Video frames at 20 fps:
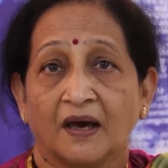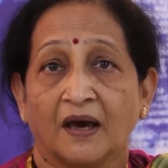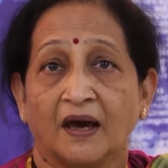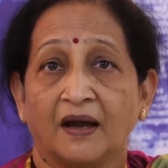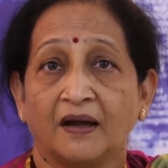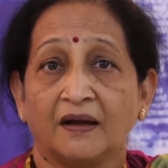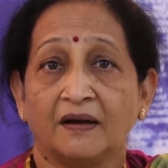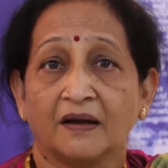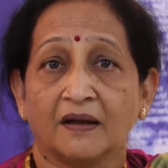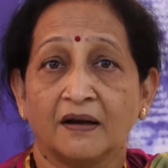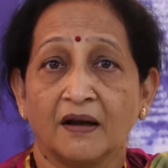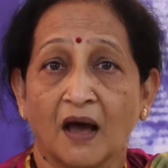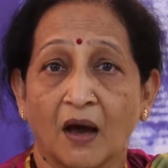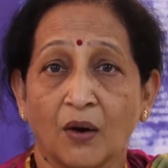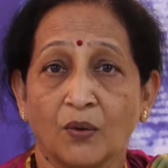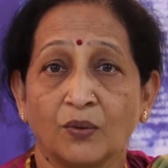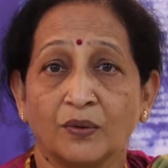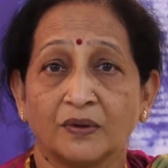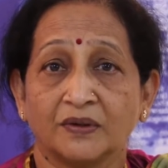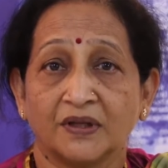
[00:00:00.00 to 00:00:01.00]
And
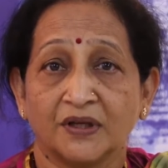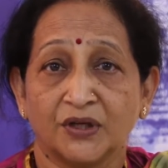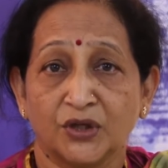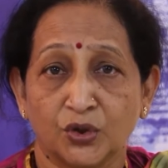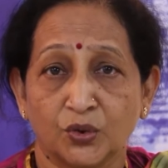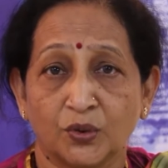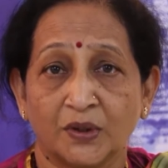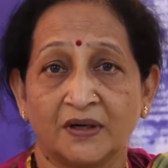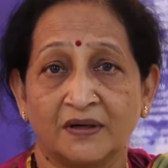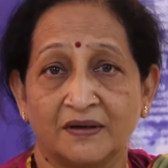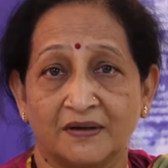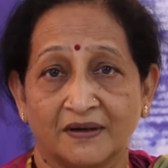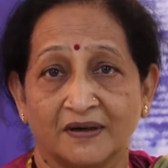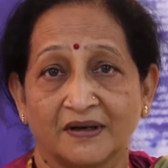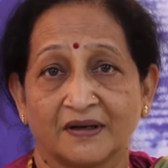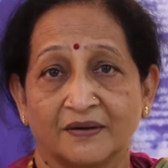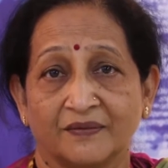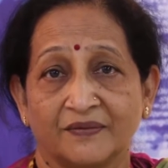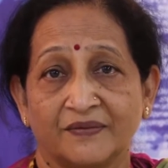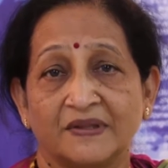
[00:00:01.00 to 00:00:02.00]
now the newer
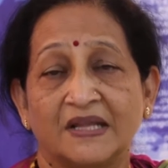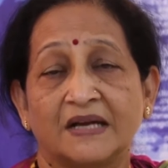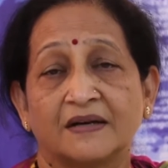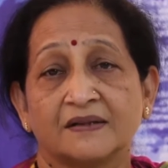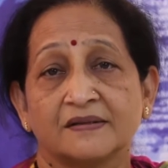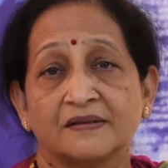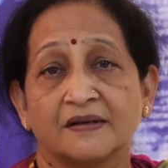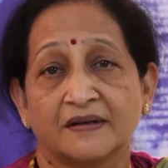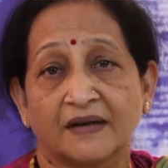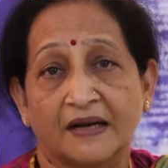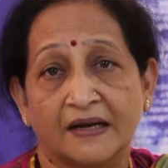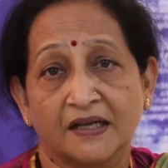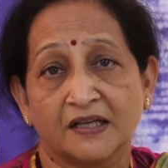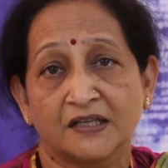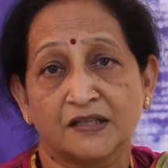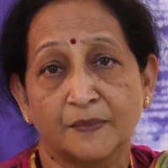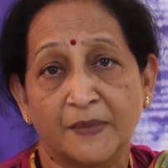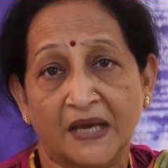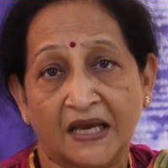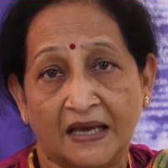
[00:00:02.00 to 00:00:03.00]
drug that is the
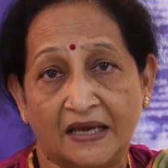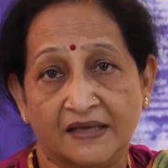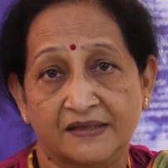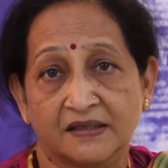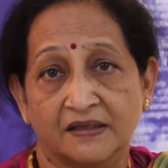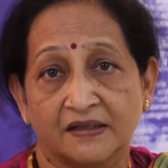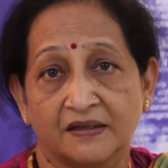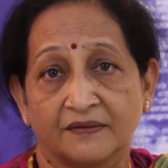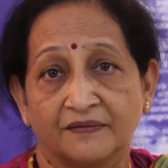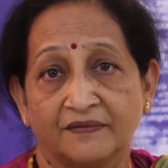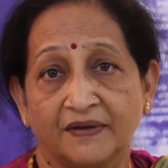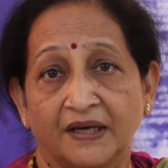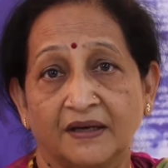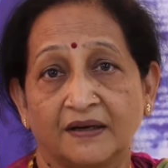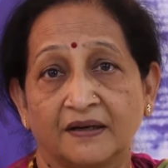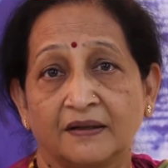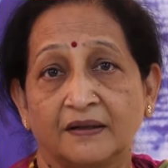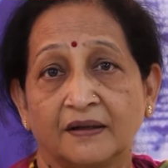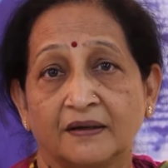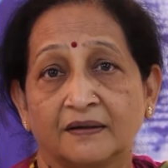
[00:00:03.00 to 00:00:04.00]
tranexamic acid
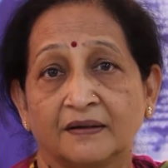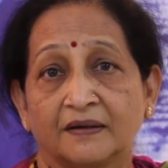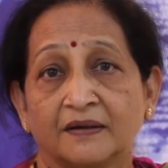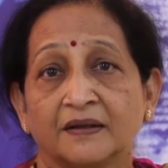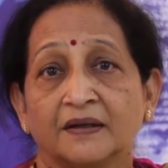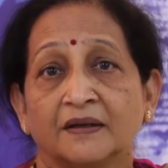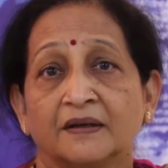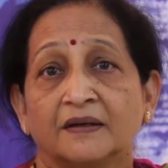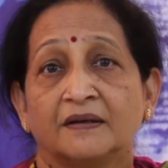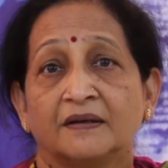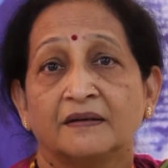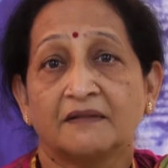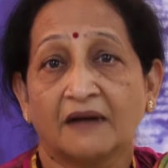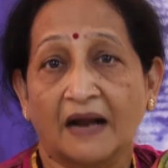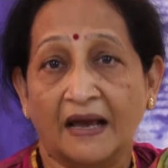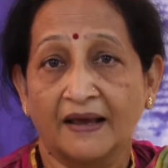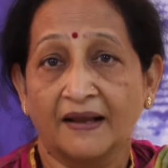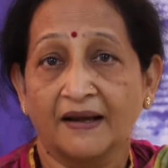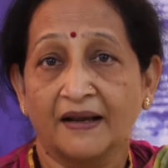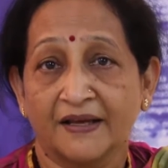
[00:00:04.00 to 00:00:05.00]
where the
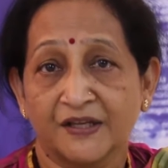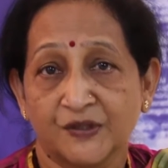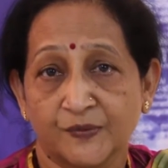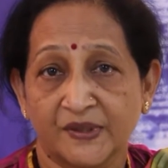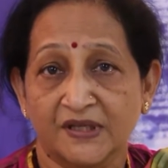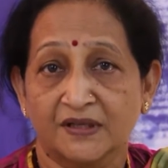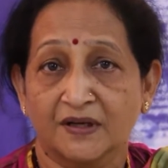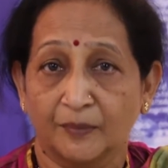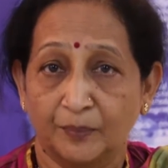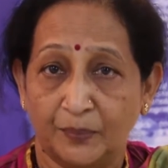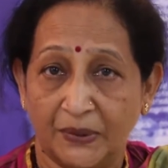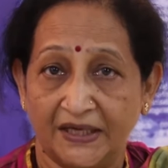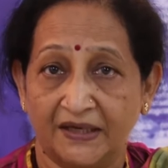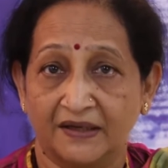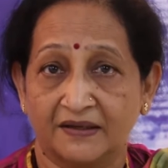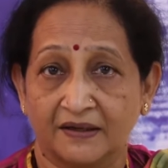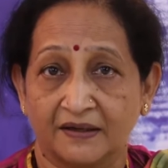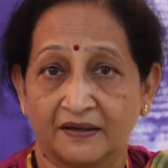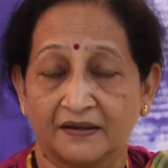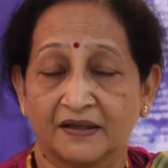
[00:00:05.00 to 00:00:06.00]
trial has been
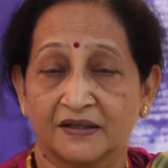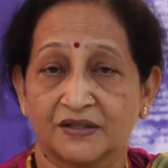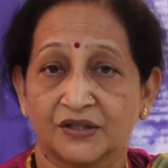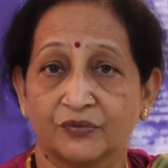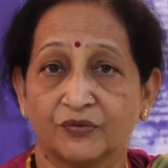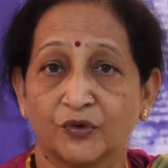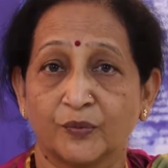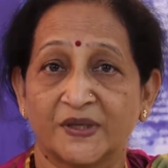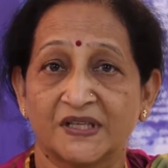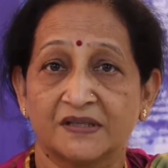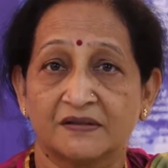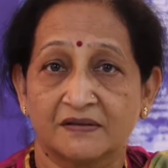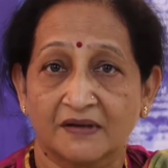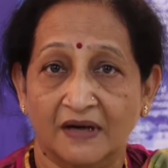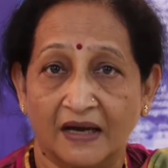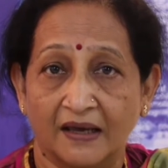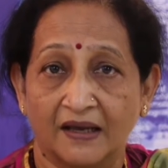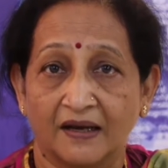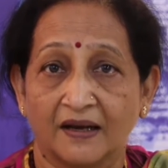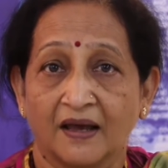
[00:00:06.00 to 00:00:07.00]
completed, that's the woman's
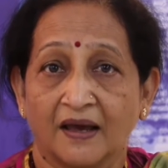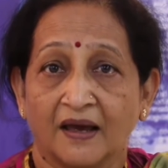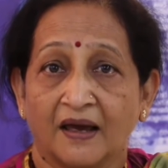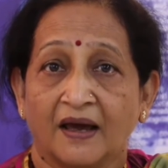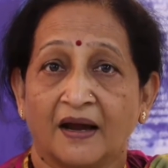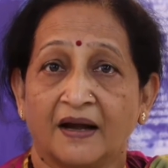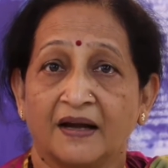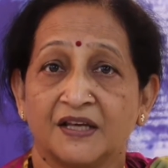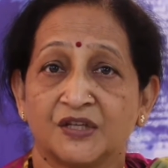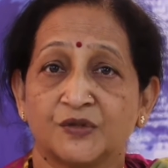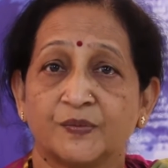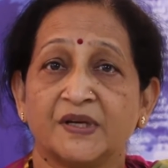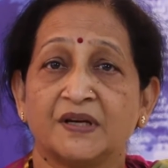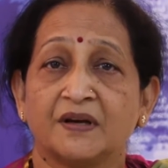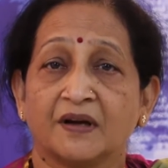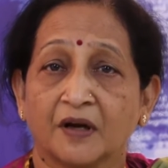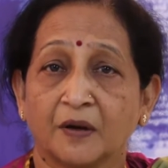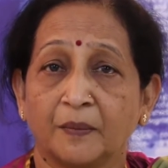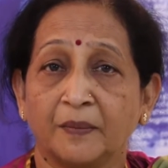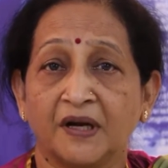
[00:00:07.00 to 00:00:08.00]
trial, and is been
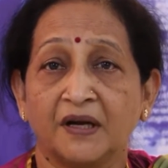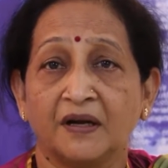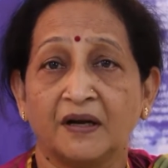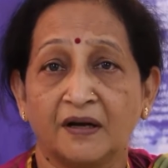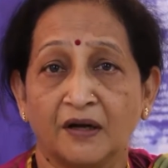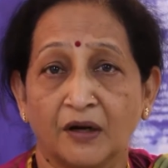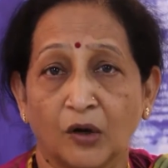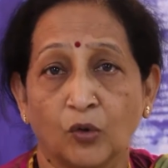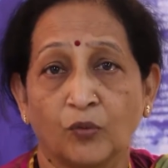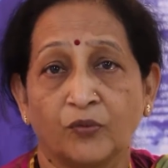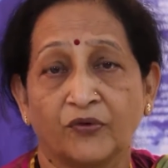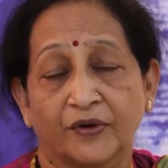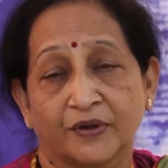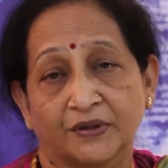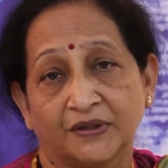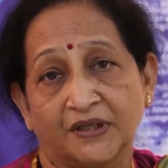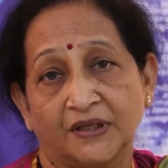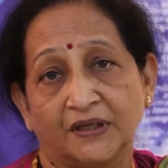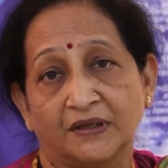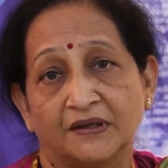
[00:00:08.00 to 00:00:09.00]
recommended now
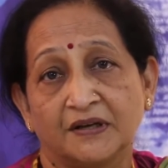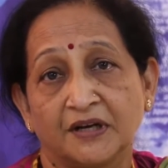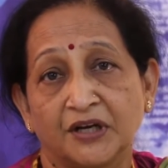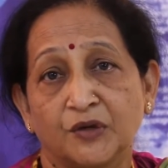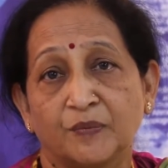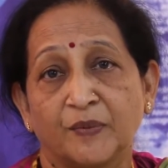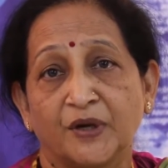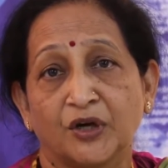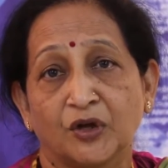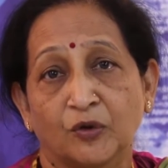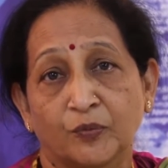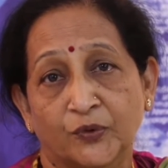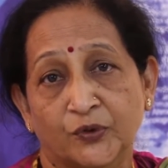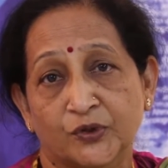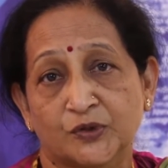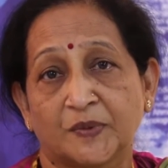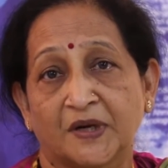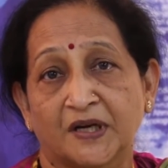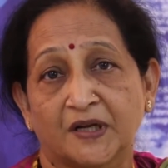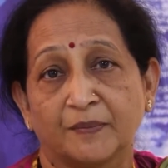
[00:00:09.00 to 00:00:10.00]
for the treatment of
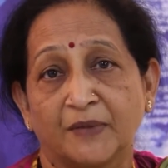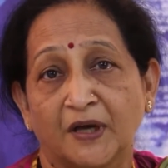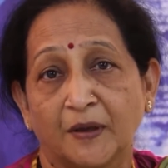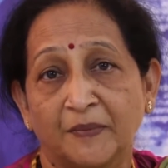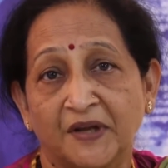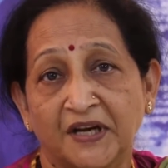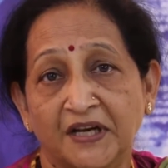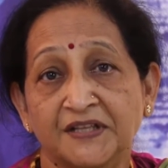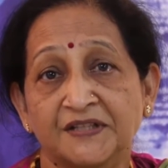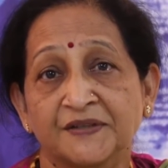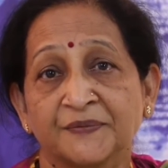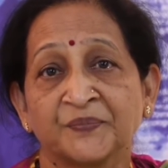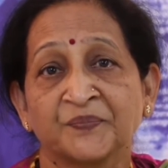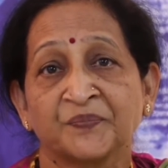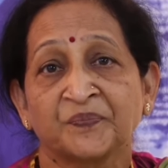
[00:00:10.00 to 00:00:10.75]
postpartum hemorrhage.